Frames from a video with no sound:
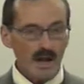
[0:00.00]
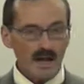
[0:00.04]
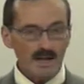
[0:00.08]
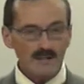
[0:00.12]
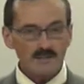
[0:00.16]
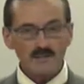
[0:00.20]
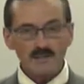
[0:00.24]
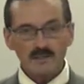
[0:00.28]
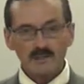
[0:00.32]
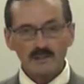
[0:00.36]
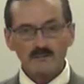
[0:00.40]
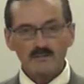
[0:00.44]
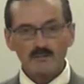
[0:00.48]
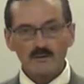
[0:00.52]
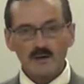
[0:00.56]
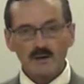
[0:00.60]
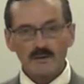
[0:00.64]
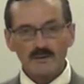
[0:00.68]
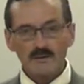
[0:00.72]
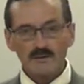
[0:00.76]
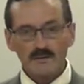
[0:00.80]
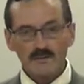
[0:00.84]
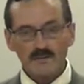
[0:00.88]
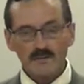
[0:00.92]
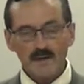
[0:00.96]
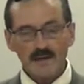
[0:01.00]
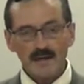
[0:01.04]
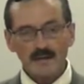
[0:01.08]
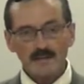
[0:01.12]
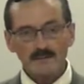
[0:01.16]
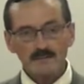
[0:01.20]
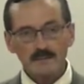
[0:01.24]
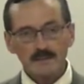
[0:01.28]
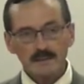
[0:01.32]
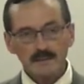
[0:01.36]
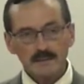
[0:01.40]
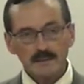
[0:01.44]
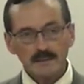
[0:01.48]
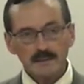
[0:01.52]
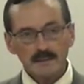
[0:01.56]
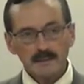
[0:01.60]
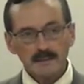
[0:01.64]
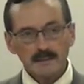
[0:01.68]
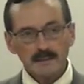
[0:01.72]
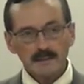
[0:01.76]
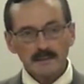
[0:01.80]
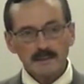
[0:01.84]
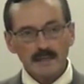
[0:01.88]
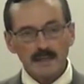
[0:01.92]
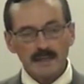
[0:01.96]
Actually, longer than that.
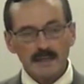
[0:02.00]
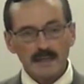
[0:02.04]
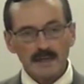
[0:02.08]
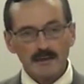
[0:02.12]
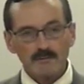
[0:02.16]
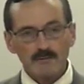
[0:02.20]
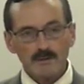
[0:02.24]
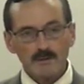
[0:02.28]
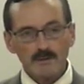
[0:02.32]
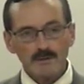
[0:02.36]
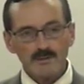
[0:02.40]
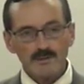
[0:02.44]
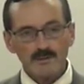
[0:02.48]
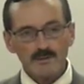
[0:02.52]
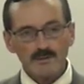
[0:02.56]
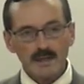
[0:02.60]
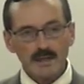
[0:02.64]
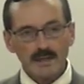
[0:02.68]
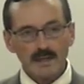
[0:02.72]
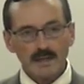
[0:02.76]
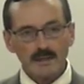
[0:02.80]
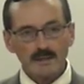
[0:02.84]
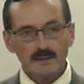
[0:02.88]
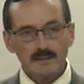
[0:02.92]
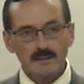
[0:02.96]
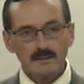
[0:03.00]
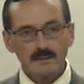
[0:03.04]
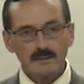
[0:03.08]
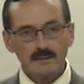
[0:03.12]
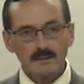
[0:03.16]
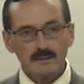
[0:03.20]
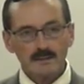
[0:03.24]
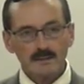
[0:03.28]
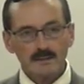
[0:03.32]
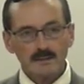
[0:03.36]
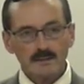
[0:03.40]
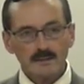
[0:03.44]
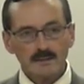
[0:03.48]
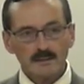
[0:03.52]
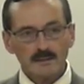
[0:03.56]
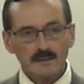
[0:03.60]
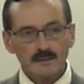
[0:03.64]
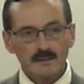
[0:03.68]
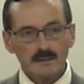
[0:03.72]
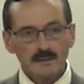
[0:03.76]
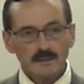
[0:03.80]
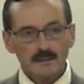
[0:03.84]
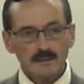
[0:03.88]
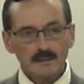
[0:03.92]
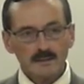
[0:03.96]
They governed Judea,
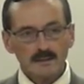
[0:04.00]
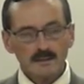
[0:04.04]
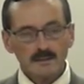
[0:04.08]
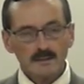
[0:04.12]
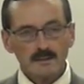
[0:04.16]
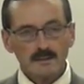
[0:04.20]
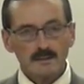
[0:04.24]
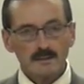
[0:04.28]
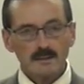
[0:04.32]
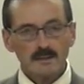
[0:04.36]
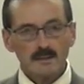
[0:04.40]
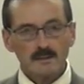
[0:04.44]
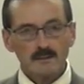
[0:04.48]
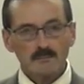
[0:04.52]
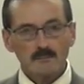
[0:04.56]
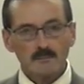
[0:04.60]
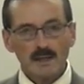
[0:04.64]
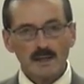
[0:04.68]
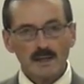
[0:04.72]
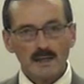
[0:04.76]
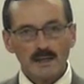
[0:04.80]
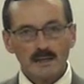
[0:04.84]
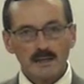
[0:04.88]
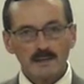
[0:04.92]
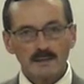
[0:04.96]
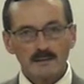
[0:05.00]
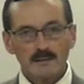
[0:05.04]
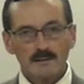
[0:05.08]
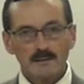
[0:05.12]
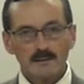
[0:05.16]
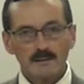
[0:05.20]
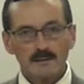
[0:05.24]
oh my,